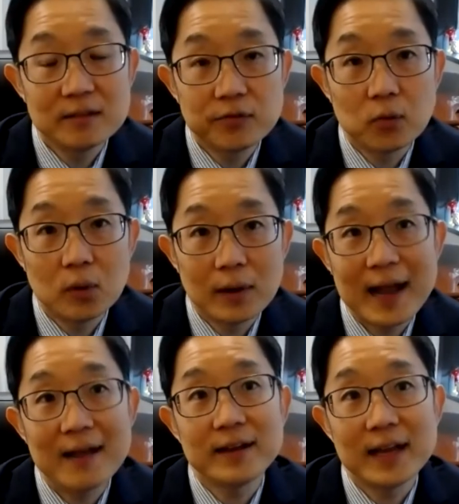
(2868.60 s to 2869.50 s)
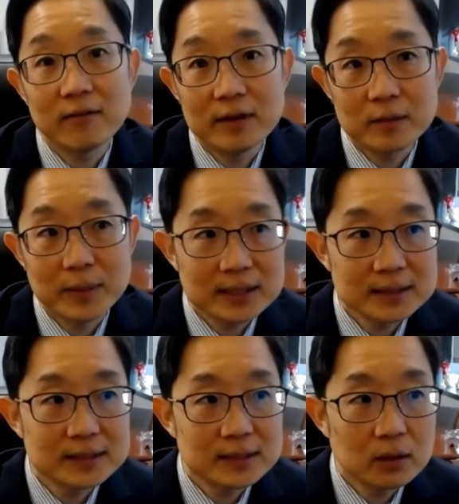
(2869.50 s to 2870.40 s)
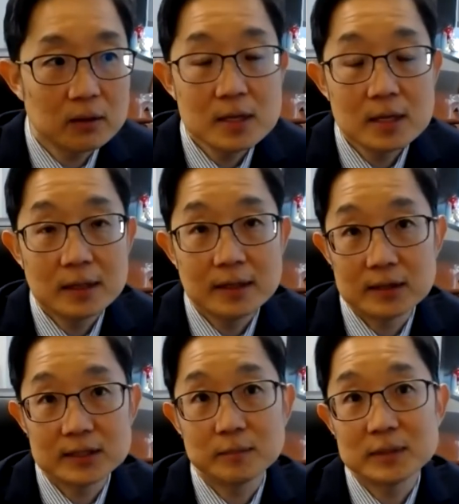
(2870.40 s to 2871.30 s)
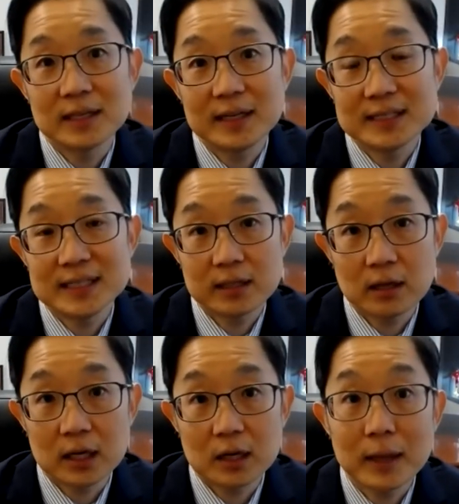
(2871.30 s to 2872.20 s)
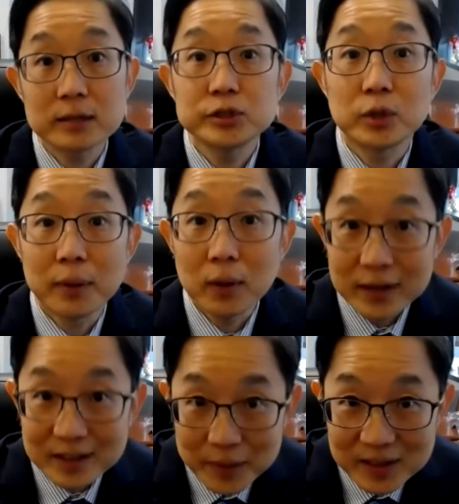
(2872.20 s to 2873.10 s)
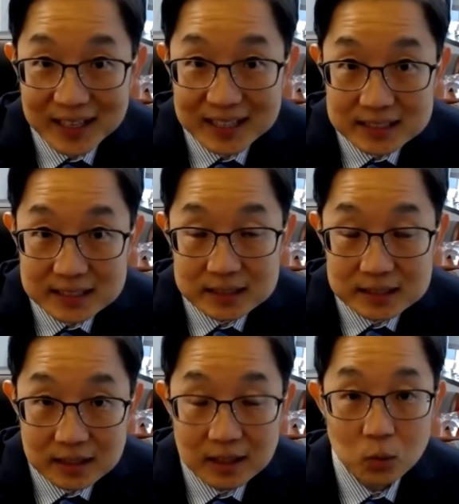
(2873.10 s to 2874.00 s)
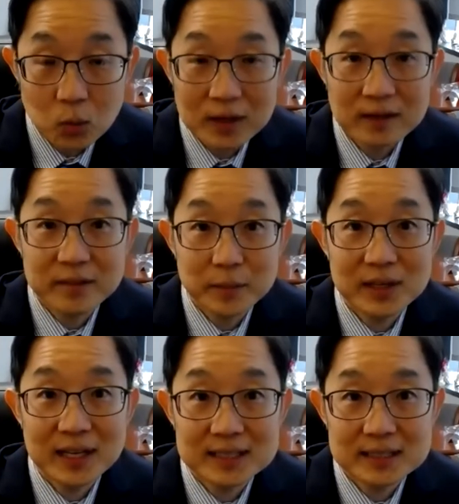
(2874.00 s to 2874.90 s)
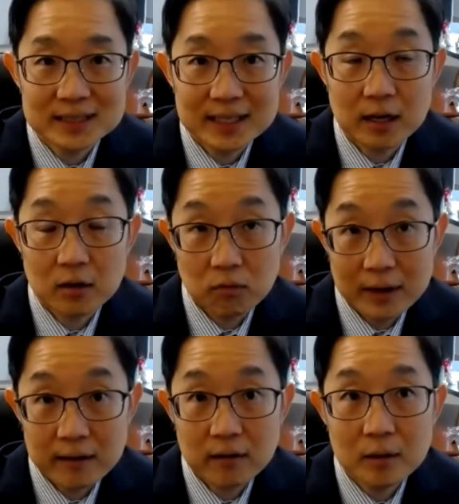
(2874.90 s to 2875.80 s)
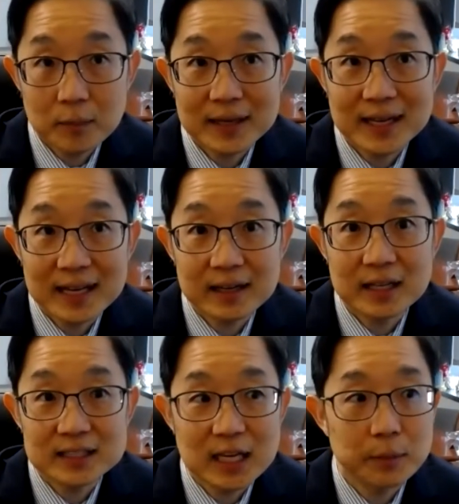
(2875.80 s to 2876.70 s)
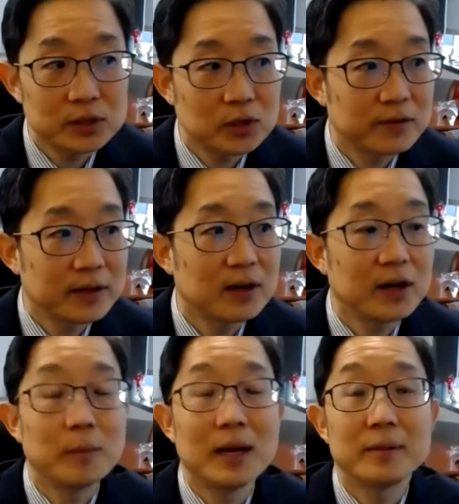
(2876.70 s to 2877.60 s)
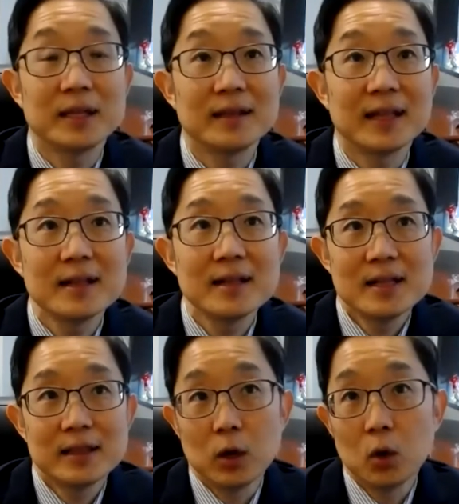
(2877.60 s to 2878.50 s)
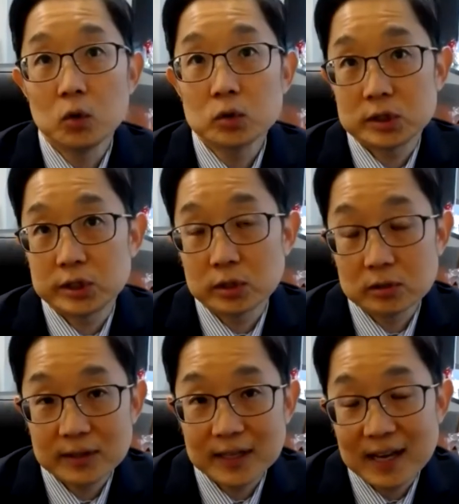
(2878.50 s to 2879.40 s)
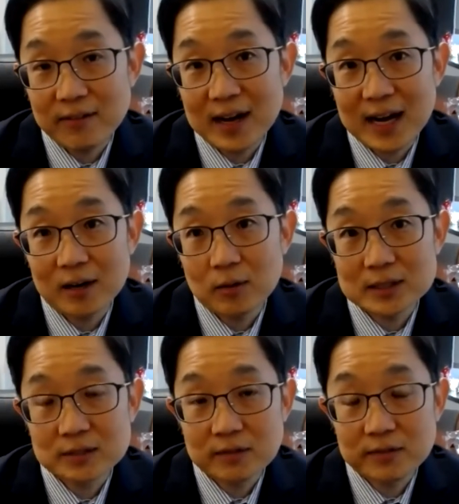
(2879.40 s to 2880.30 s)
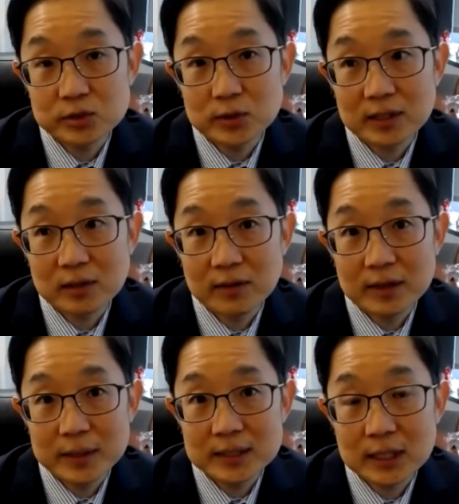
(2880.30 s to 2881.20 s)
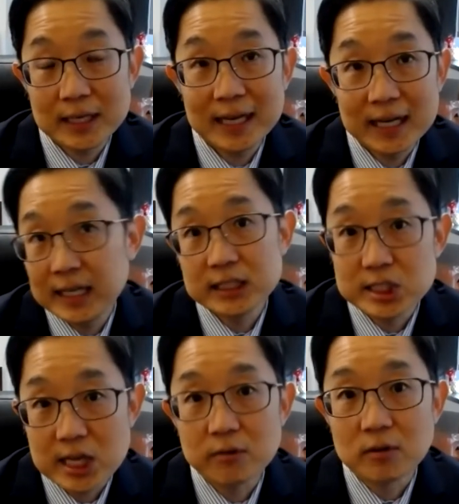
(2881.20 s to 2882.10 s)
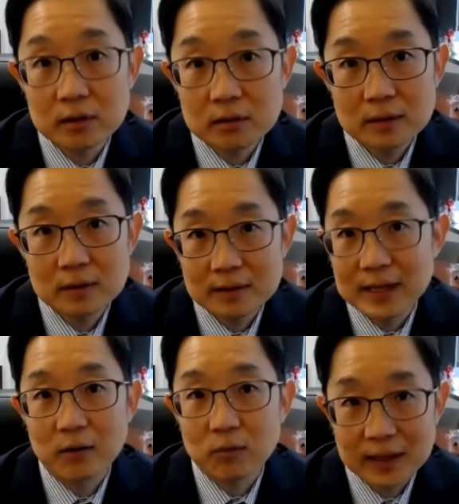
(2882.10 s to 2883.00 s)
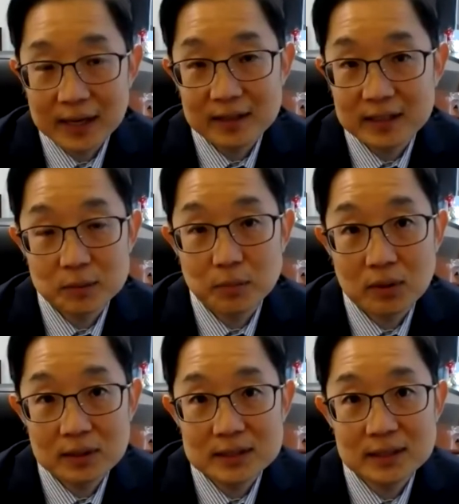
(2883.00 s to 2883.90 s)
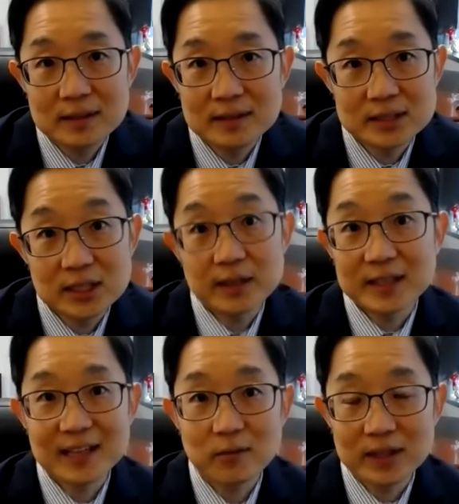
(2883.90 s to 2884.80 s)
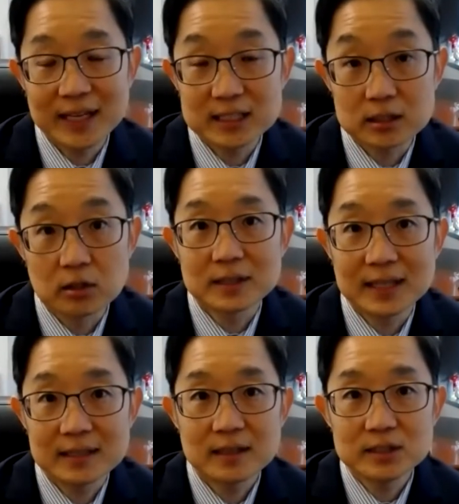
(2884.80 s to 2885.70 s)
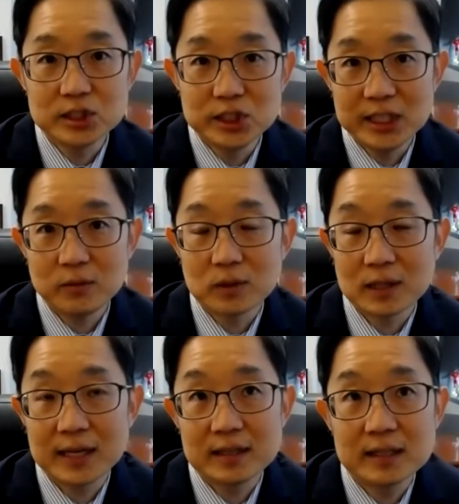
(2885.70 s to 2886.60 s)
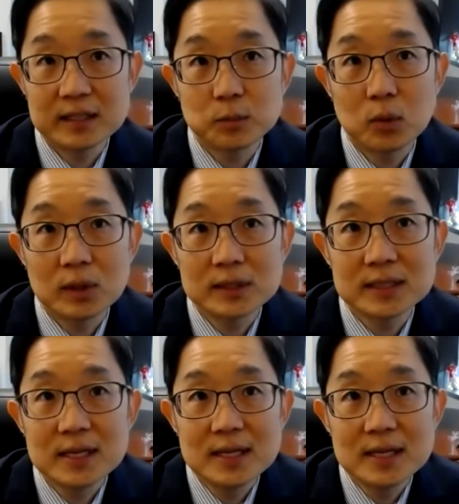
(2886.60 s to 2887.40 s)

for having arrhythmias. So there are some studies that talk about troponin mutations, one of the mutations that are rarer but can cause hypertrophic cardiomyopathy, that those children have a higher risk for ventricular arrhythmias, again, in general, not related to sports. There's nothing that really has looked at gene related to sports.